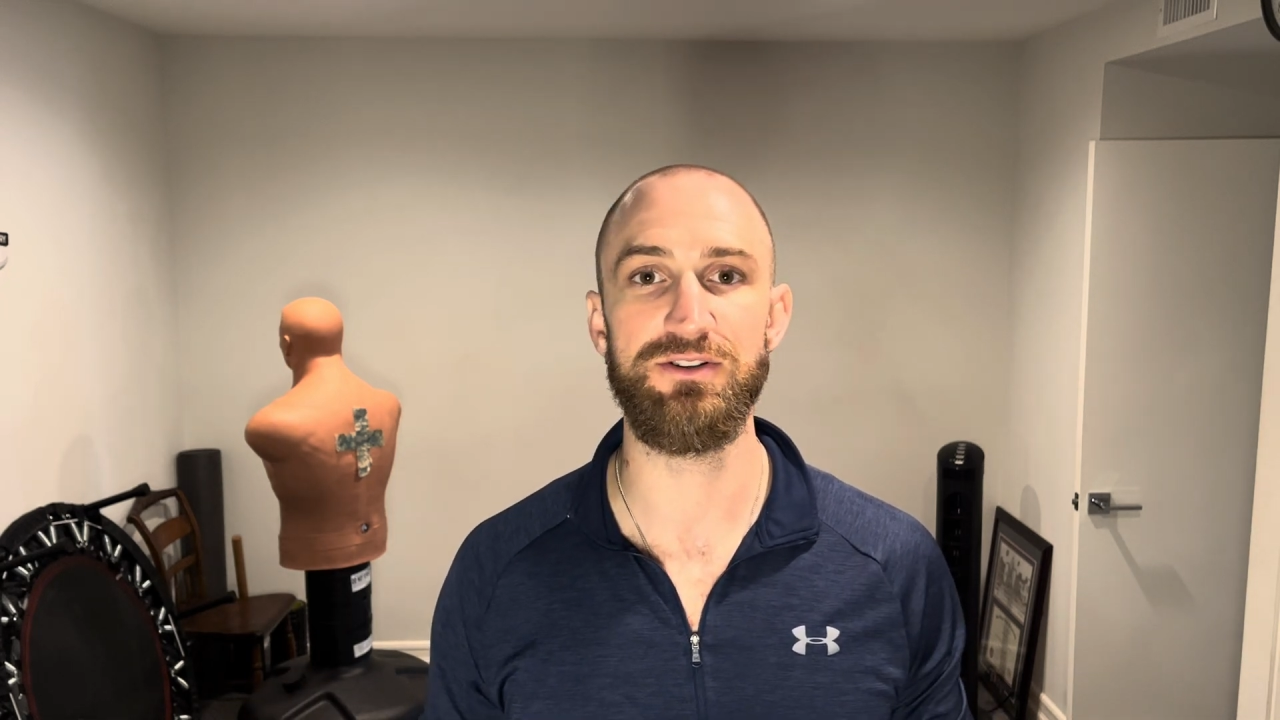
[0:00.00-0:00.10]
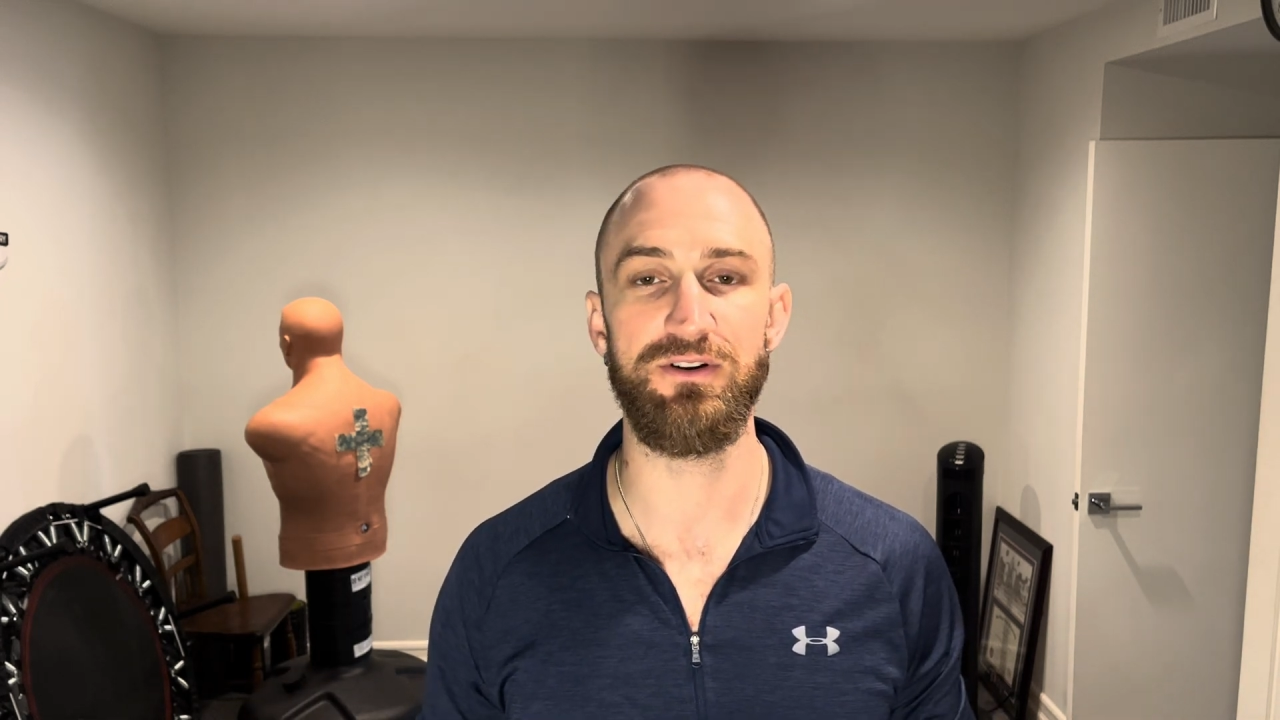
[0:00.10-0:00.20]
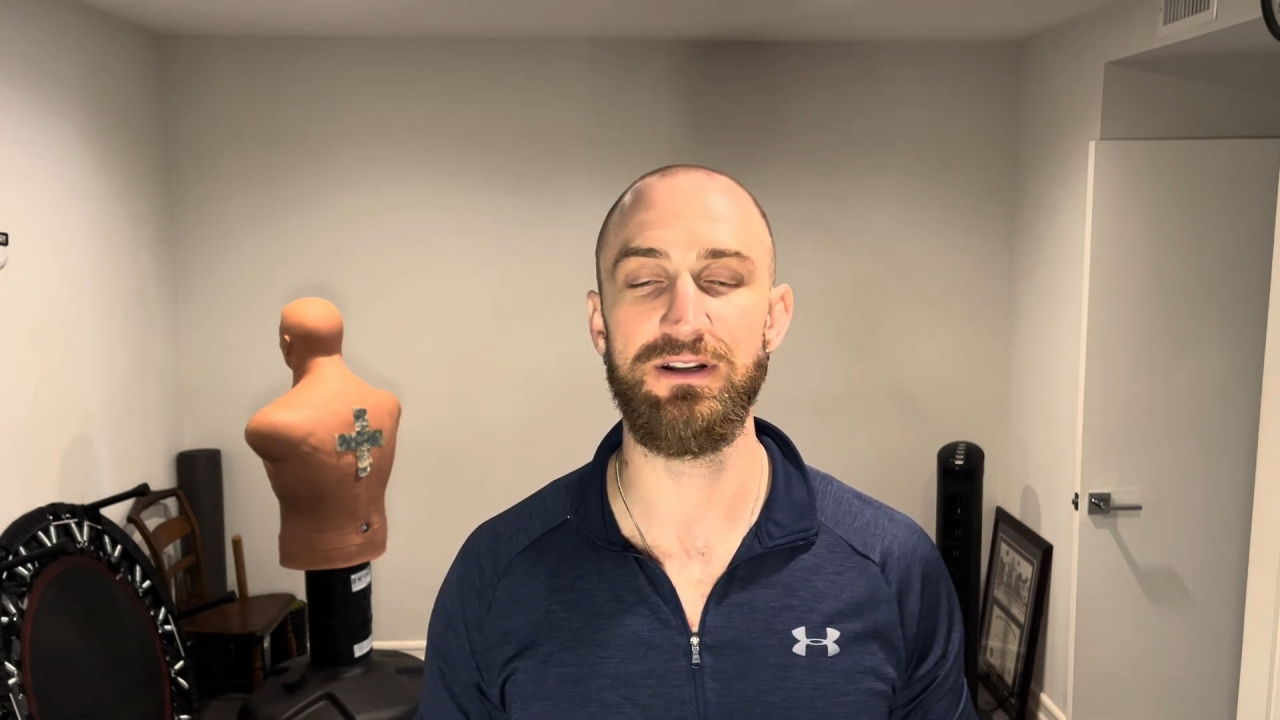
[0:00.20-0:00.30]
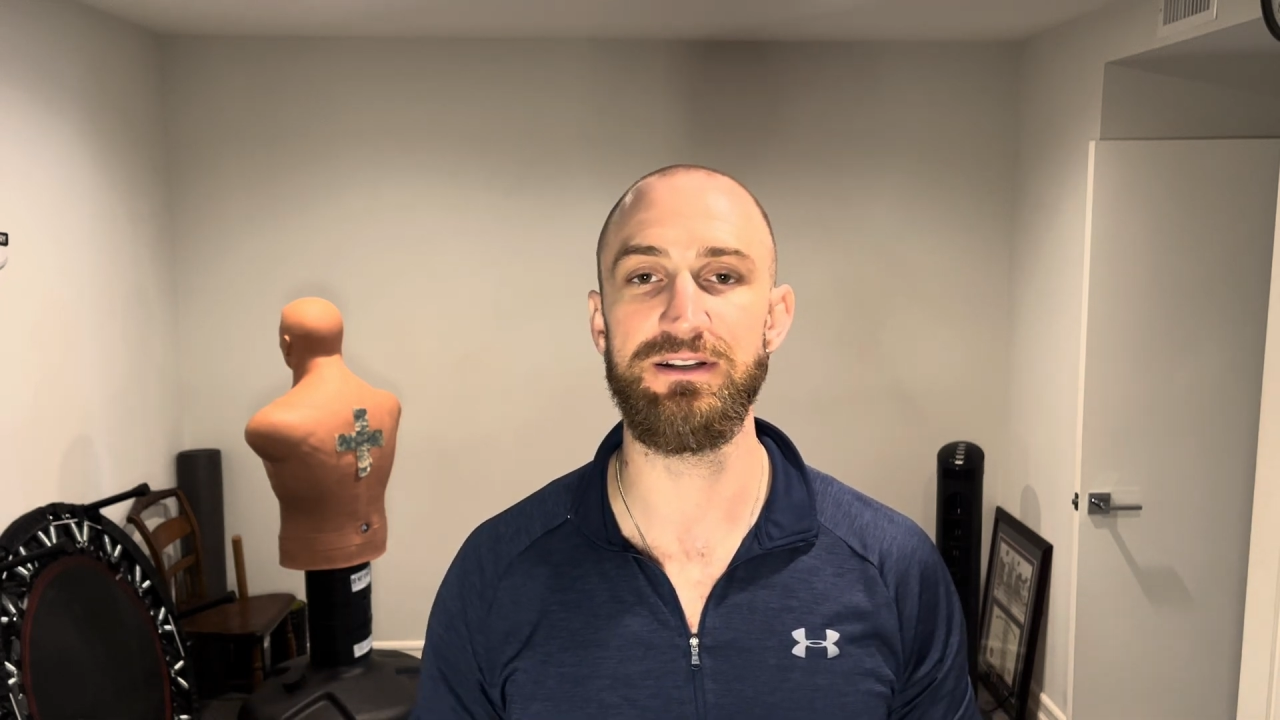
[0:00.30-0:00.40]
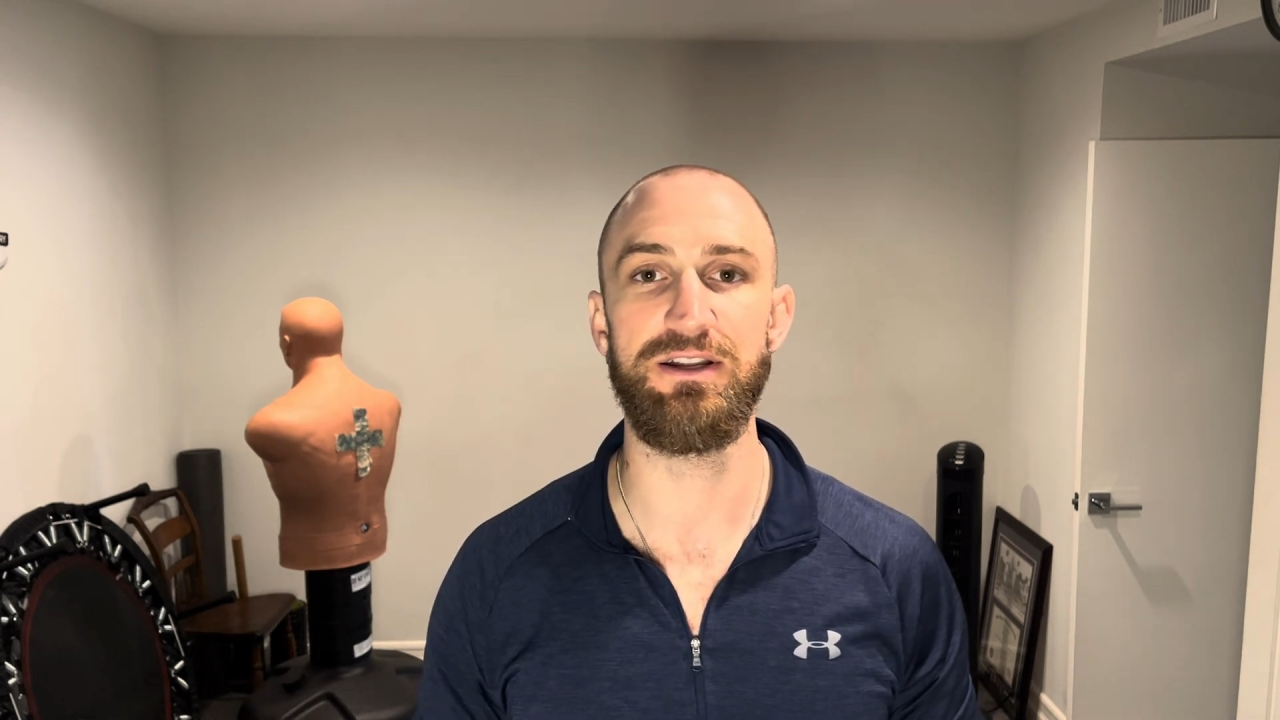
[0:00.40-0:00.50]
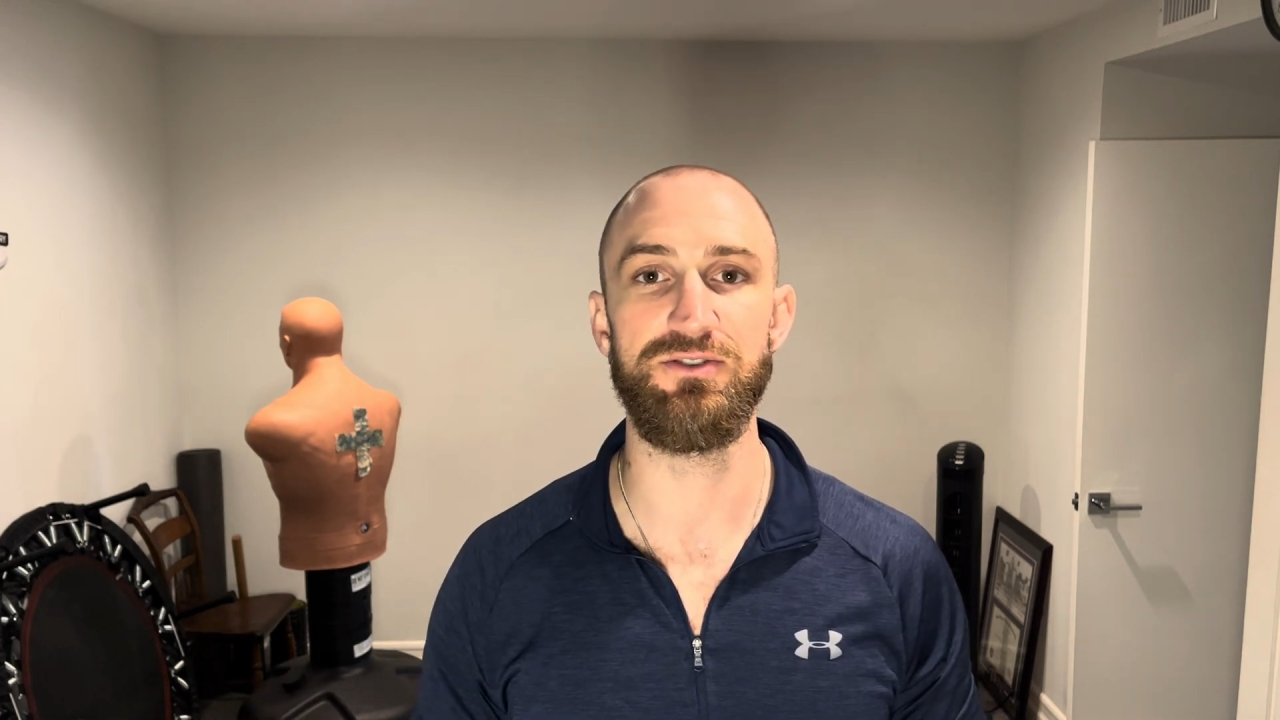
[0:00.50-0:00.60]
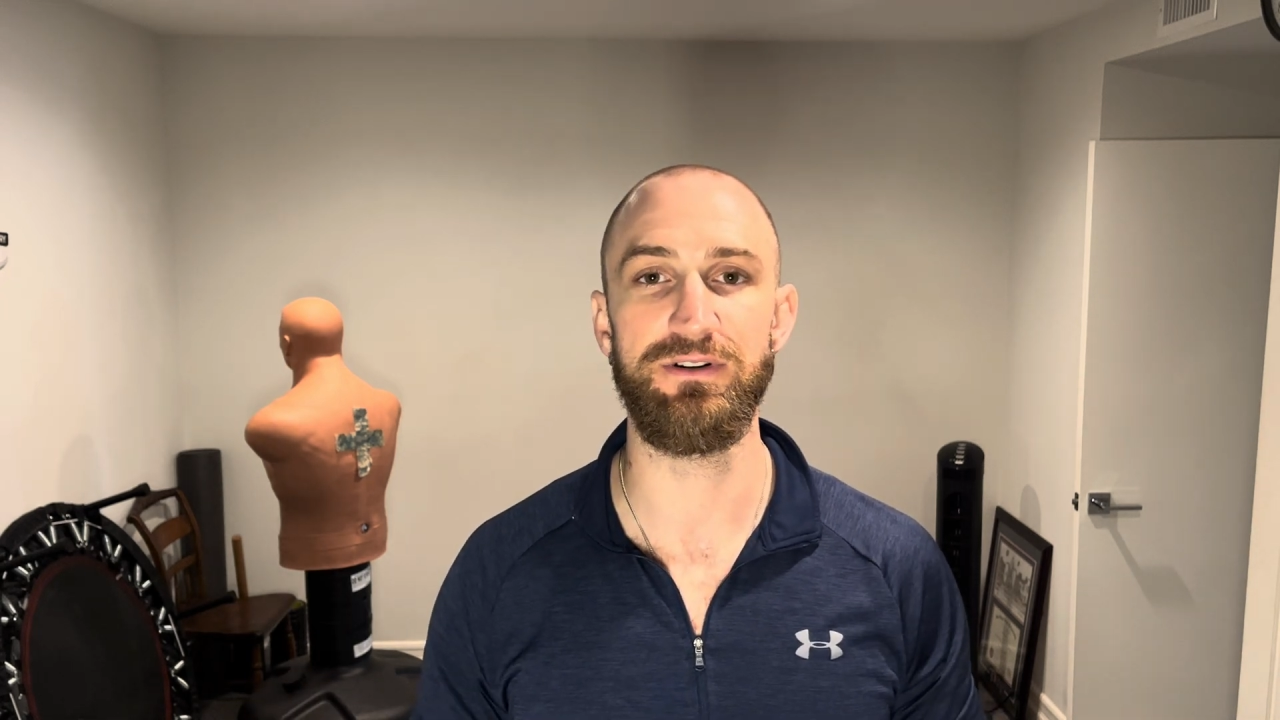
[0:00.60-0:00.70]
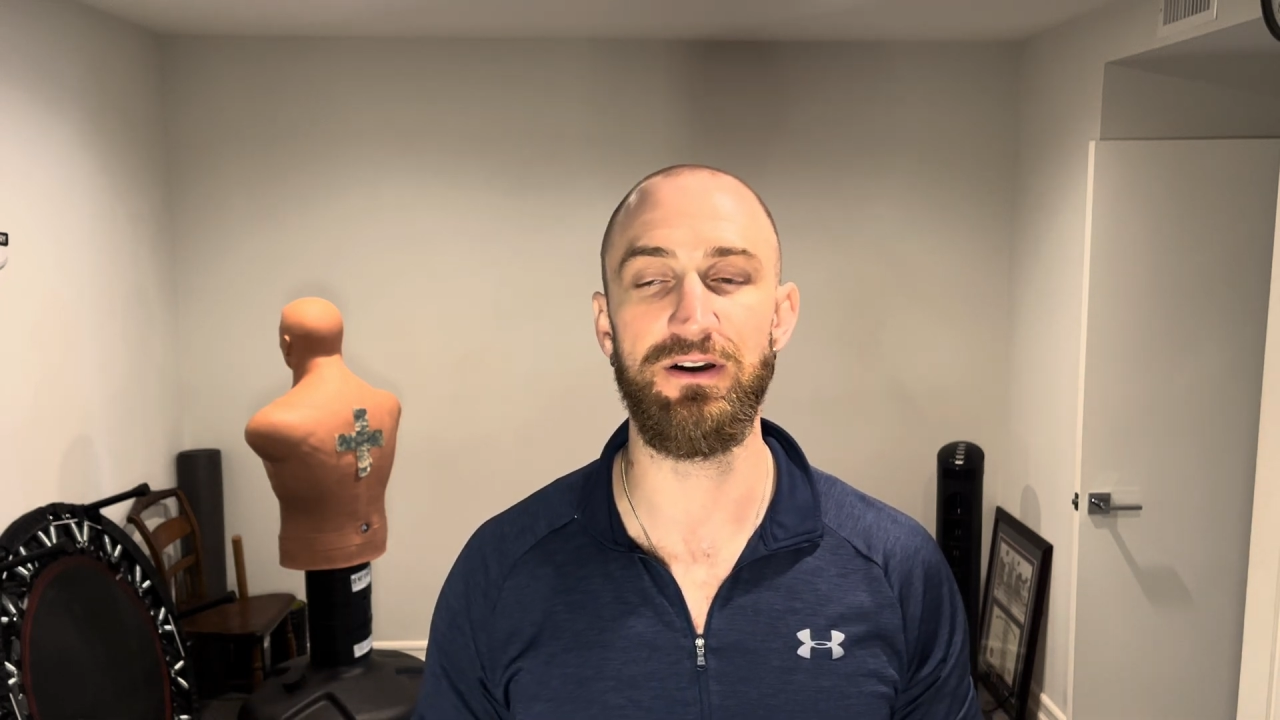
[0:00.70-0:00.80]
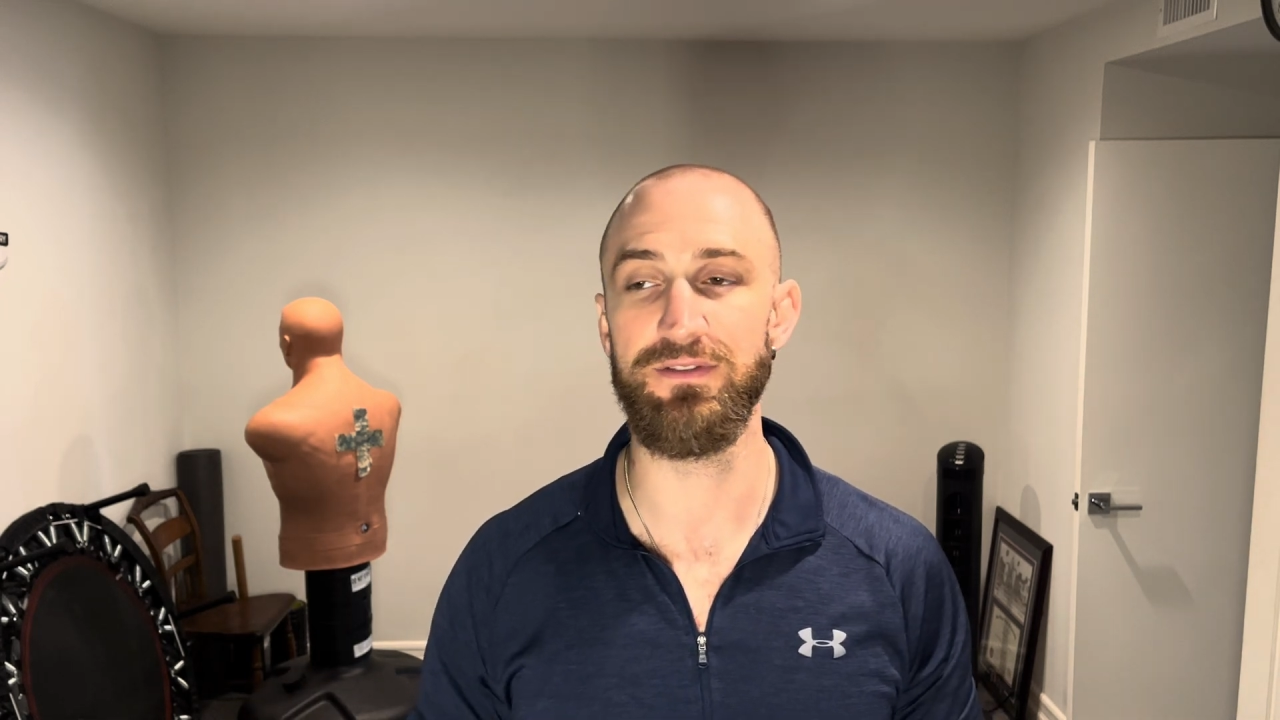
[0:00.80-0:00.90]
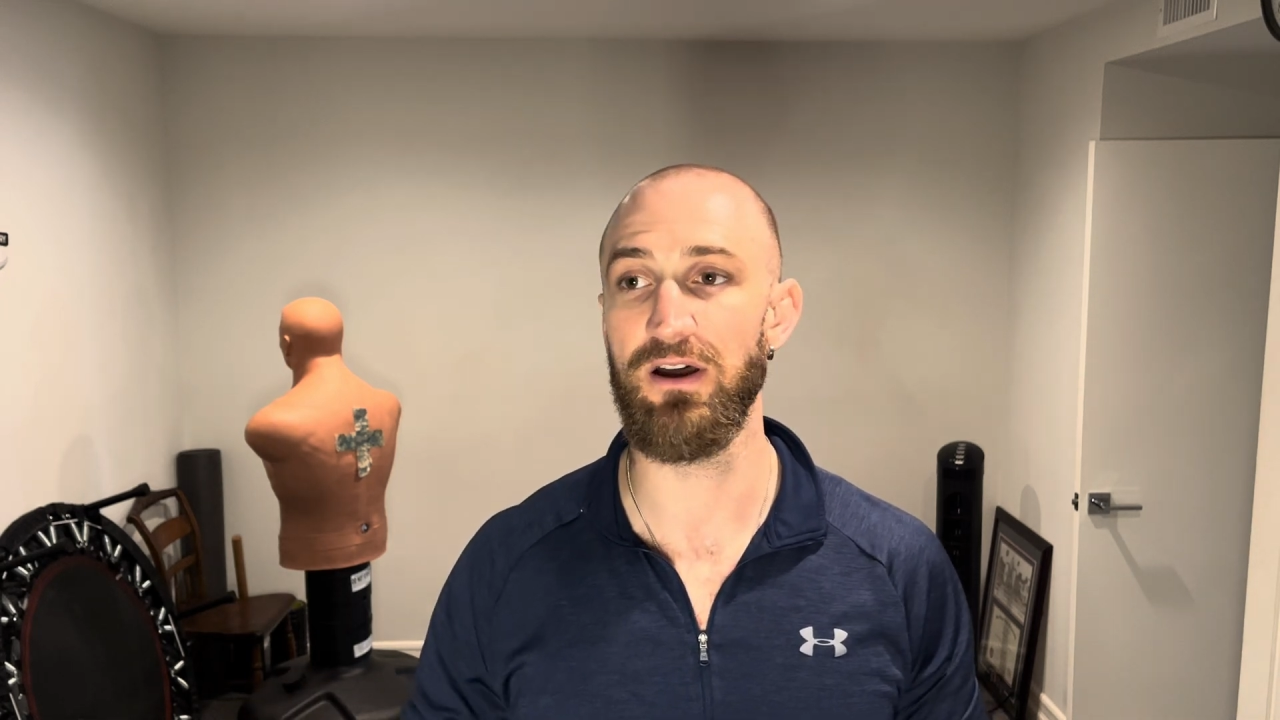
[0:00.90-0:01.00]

you're going to endanger your health.